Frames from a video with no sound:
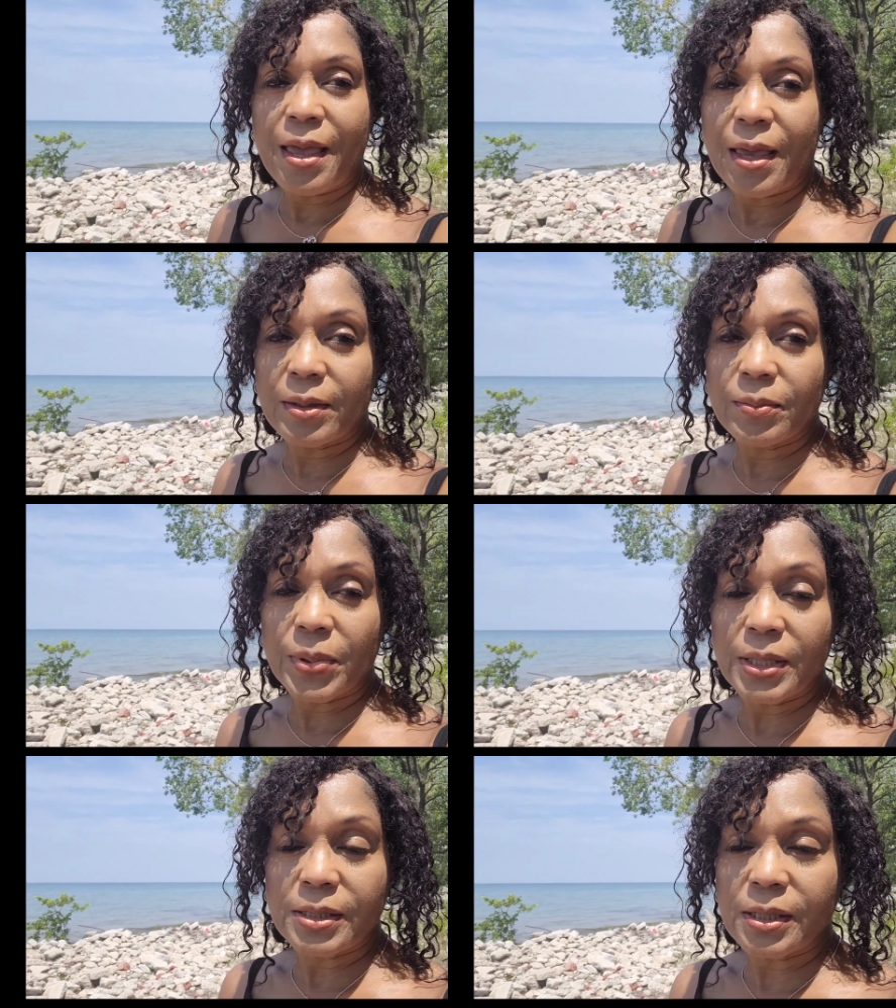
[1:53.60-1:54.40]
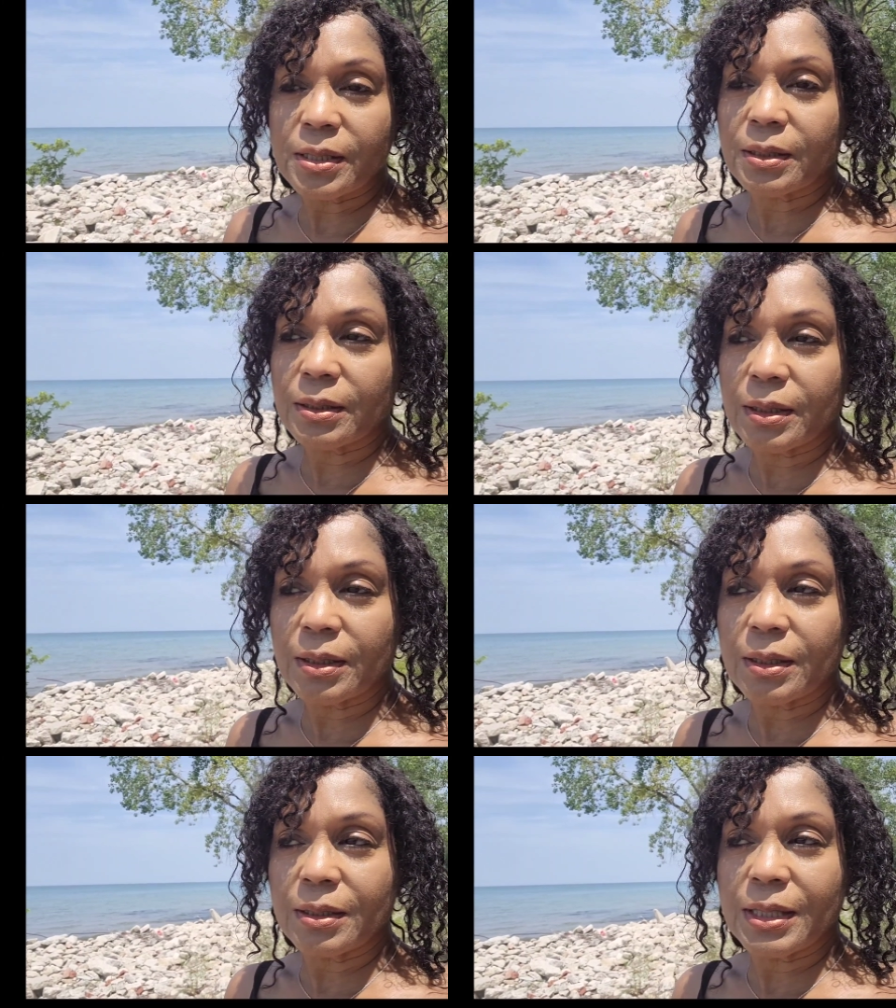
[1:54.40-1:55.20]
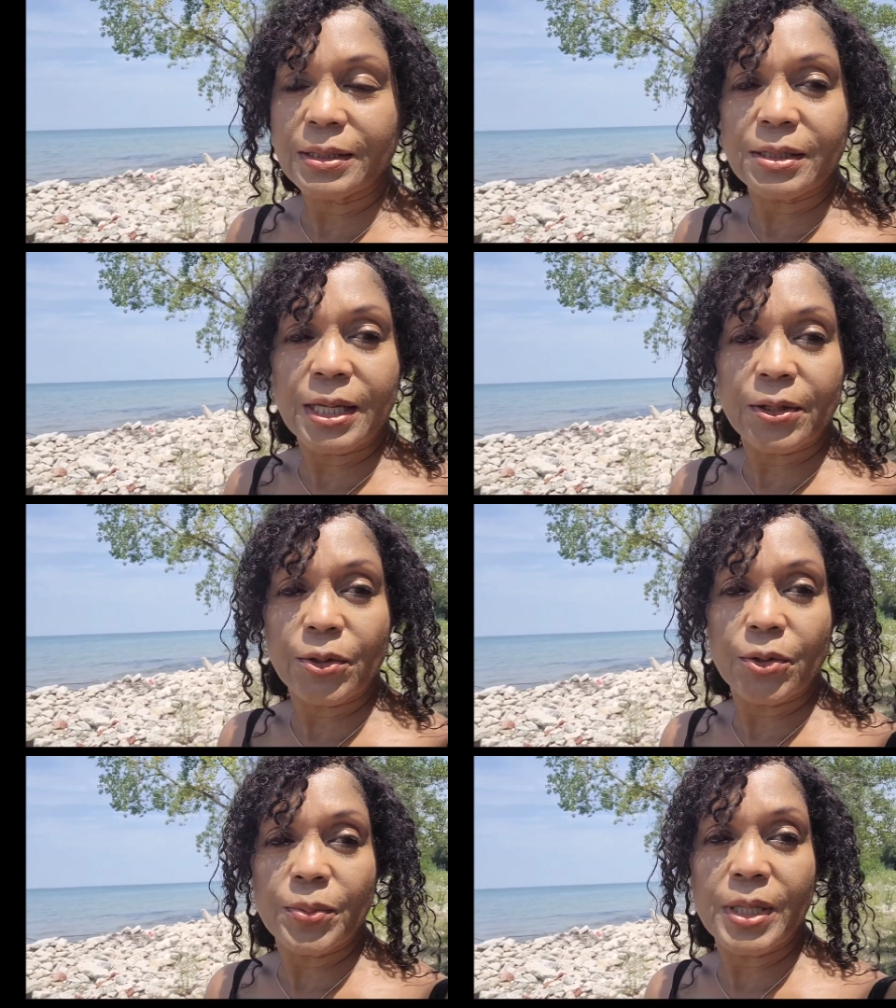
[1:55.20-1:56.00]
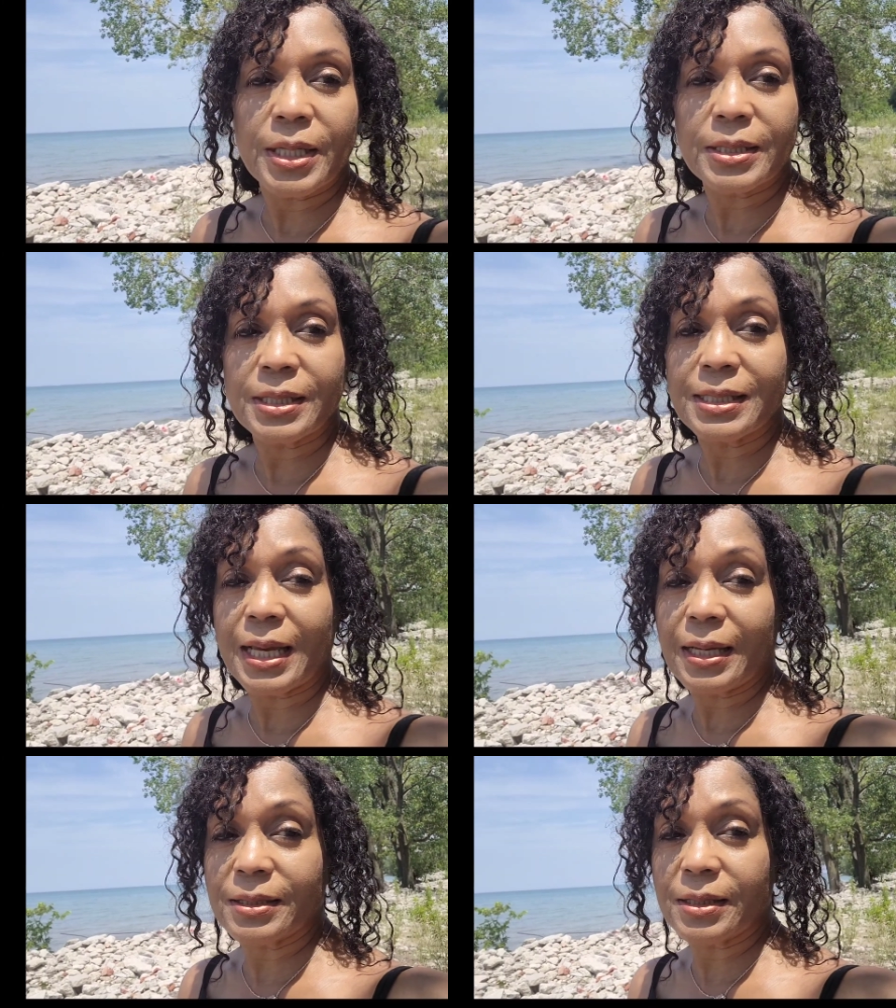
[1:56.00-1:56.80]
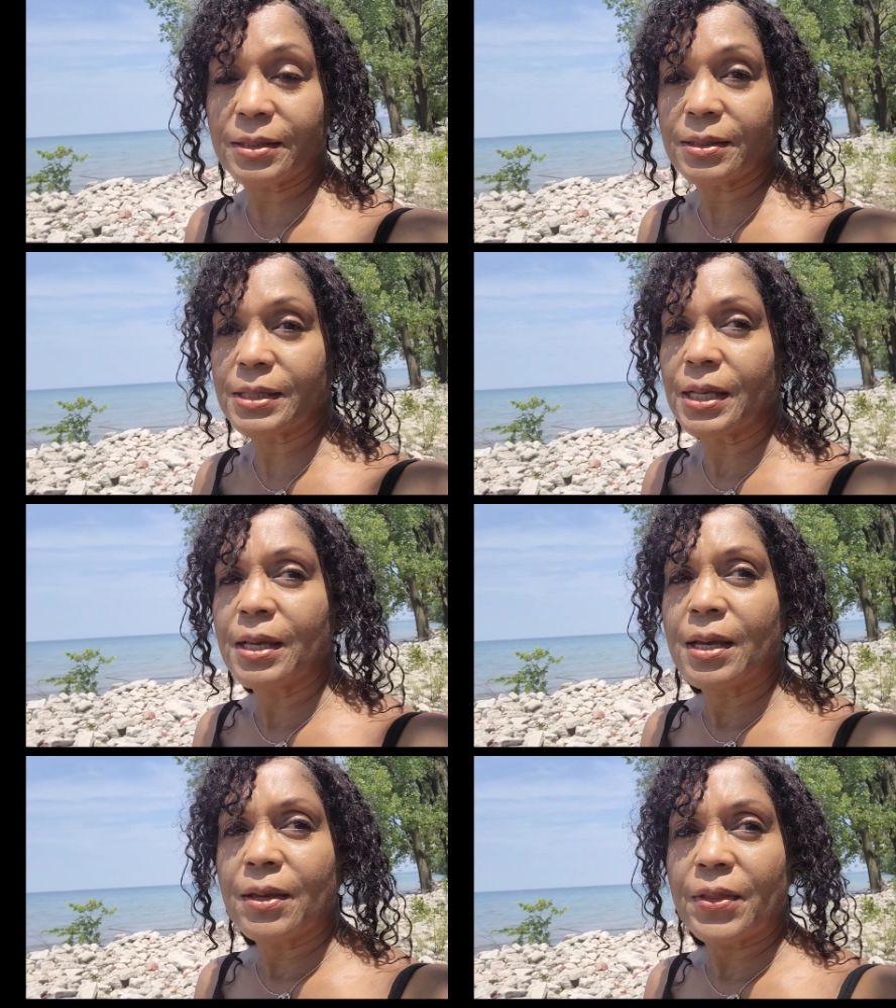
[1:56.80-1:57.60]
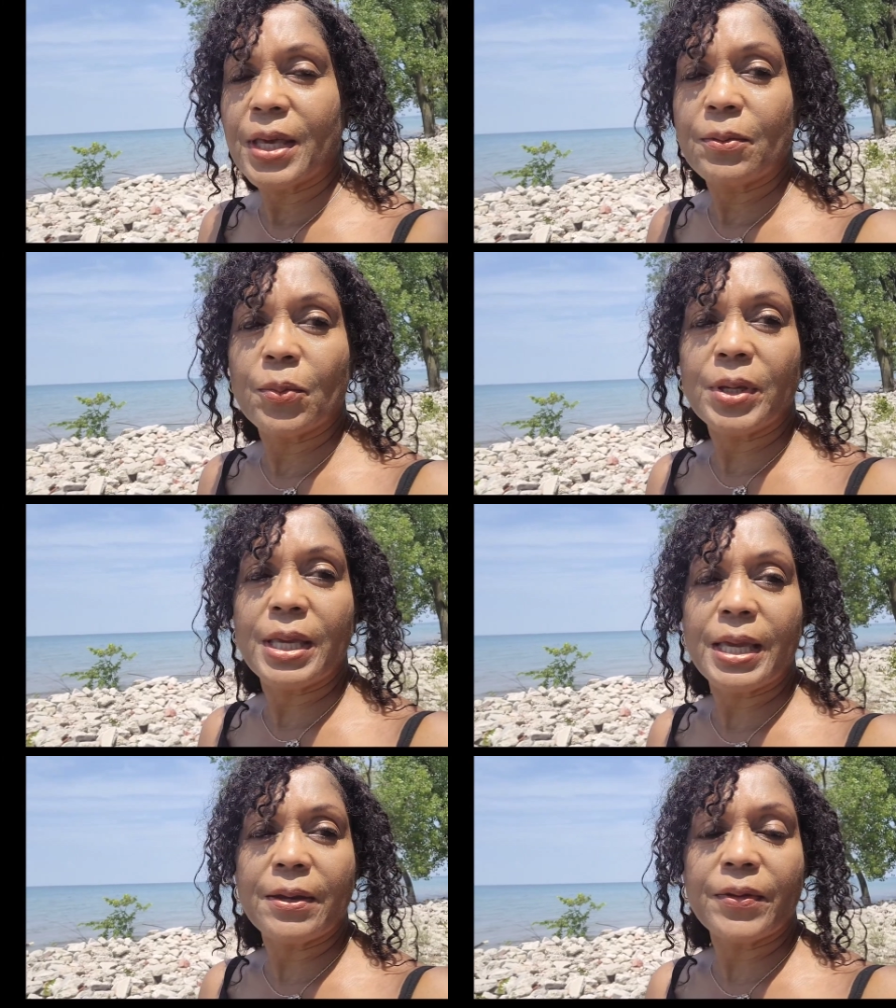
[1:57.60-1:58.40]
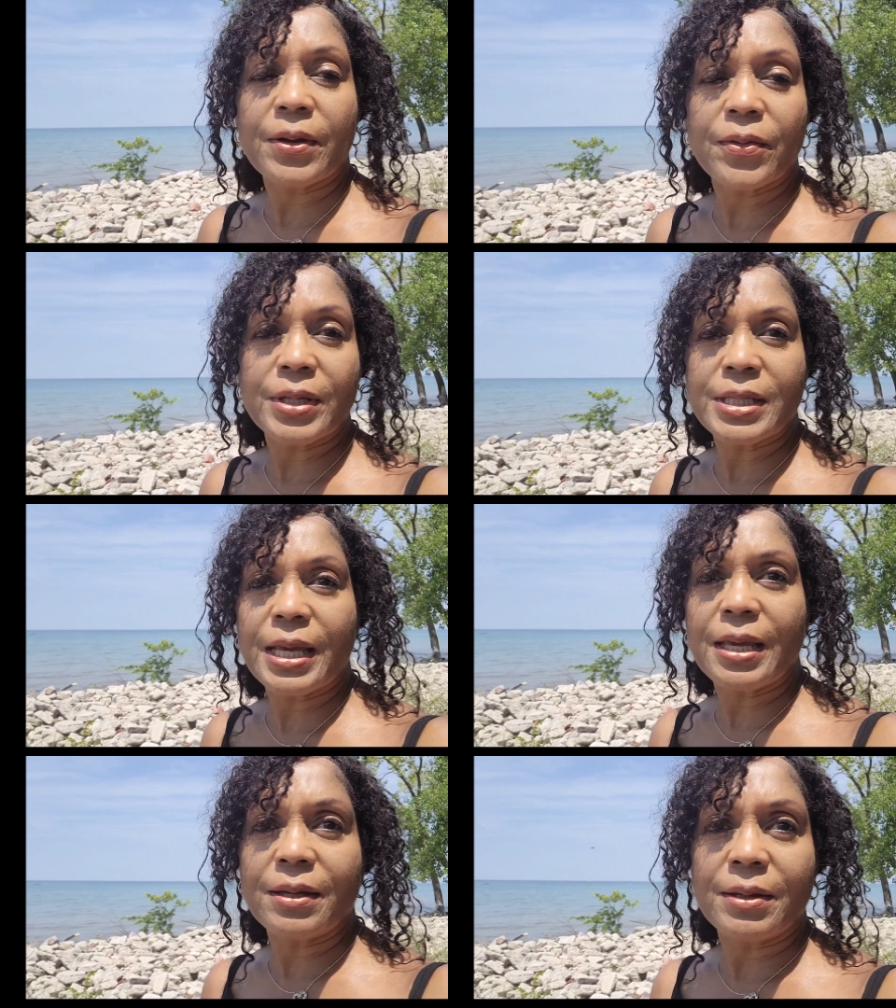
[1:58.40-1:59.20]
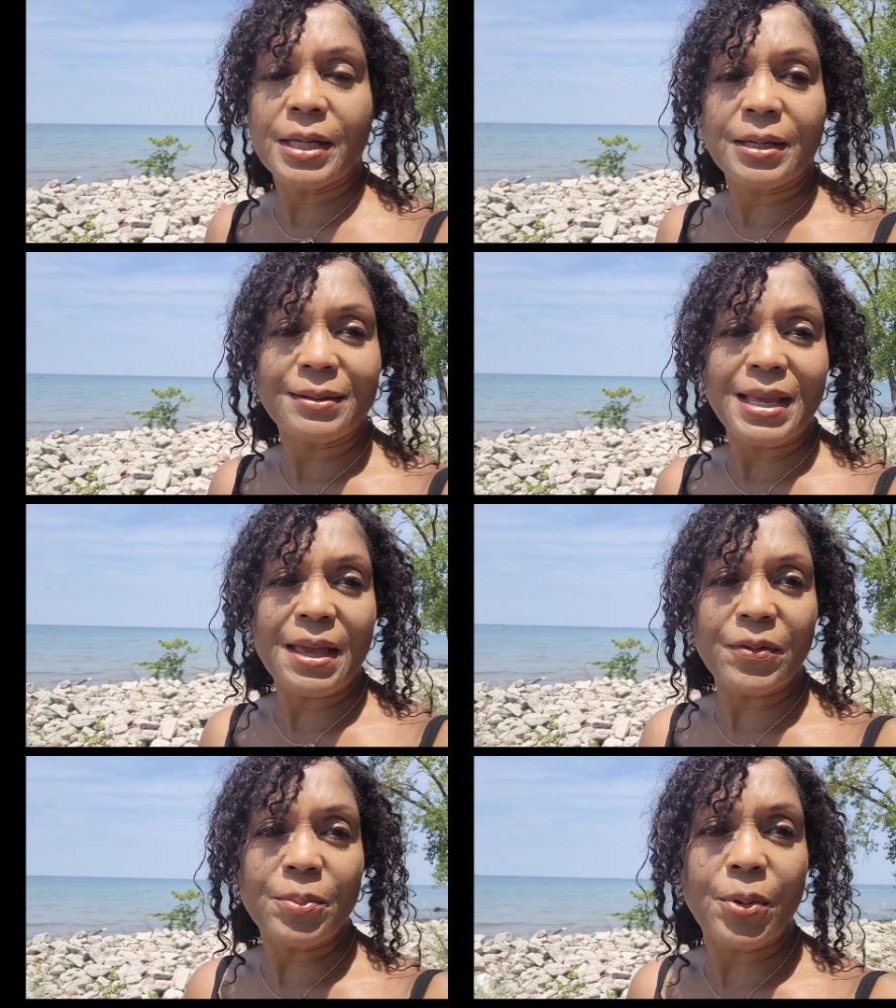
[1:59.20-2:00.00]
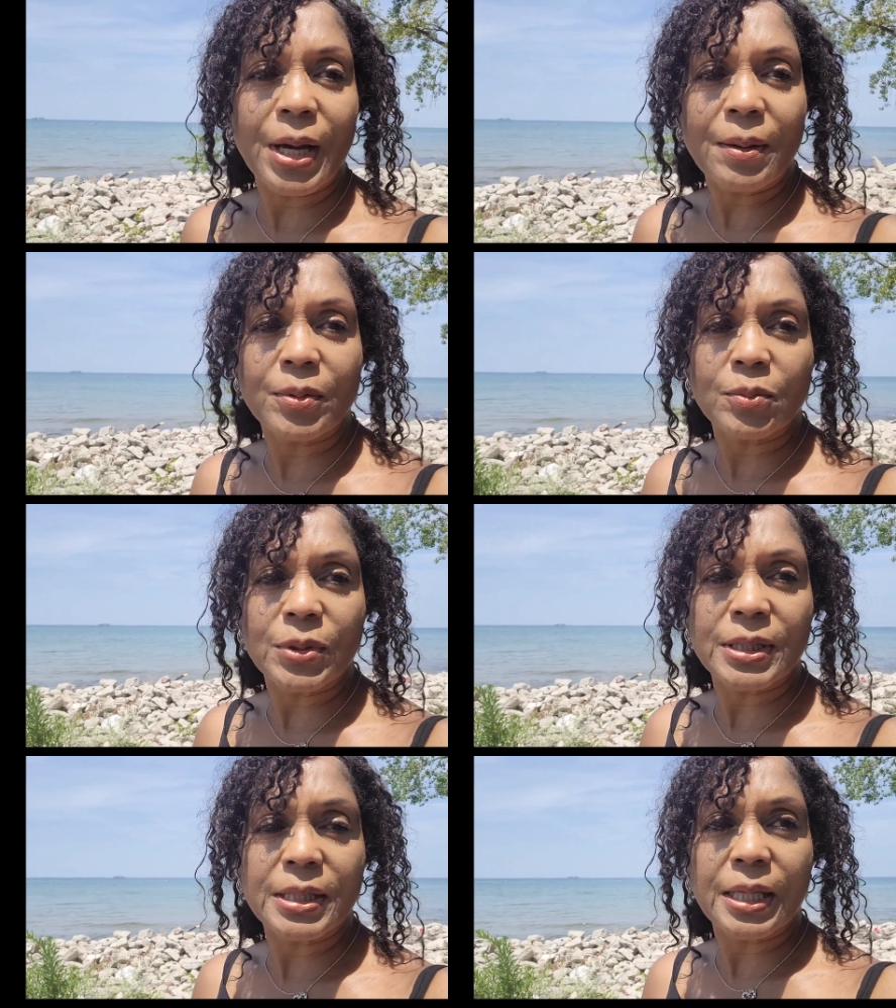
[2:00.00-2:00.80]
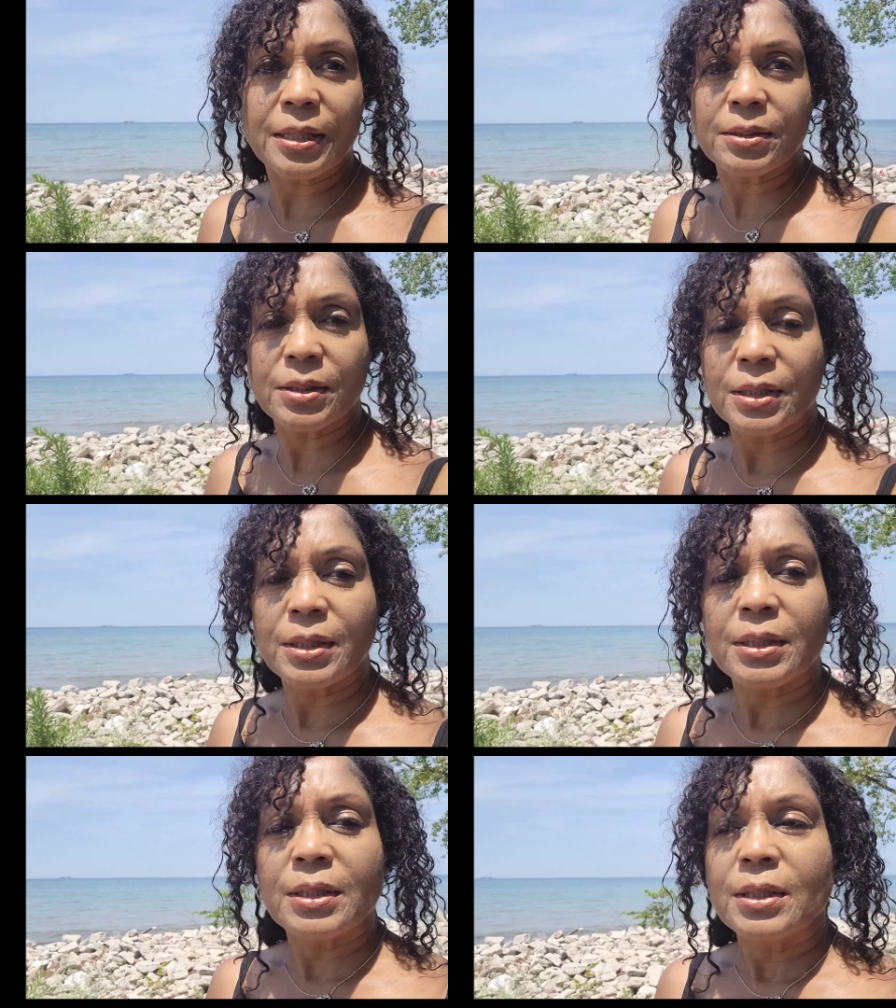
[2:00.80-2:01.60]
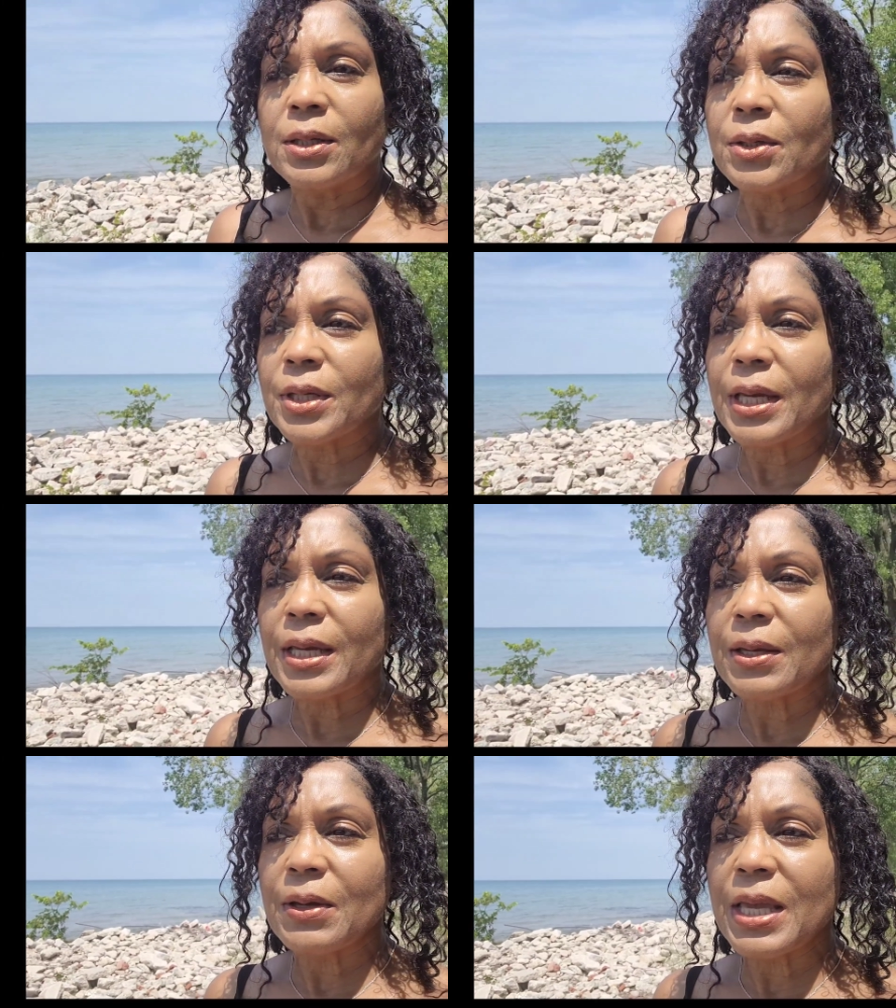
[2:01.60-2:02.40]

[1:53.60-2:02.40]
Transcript: and basically, that's not good because the toxins that we have every day have a problem with that. Okay,